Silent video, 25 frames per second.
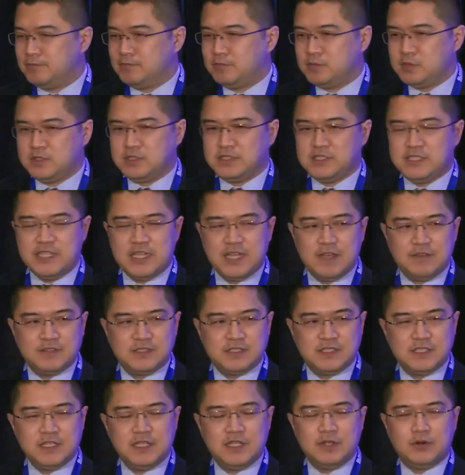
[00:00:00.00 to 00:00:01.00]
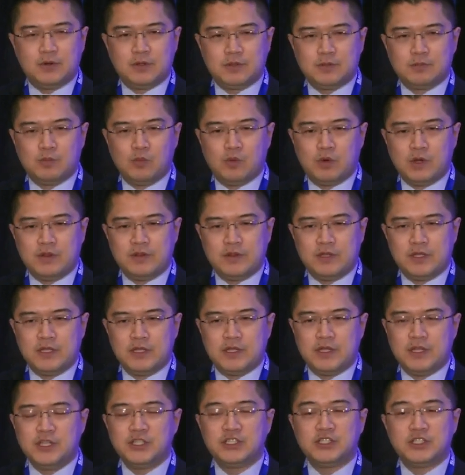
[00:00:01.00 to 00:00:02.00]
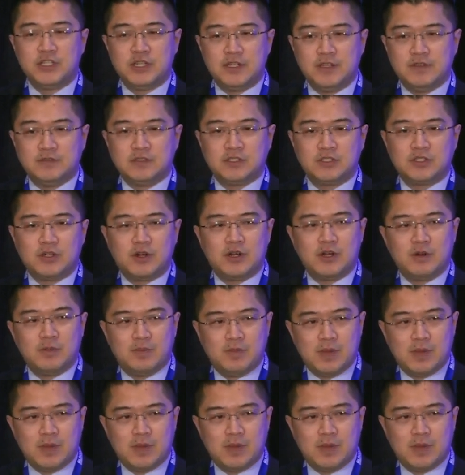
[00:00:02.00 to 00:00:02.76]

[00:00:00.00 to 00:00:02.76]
CFC, or one of the initiatives started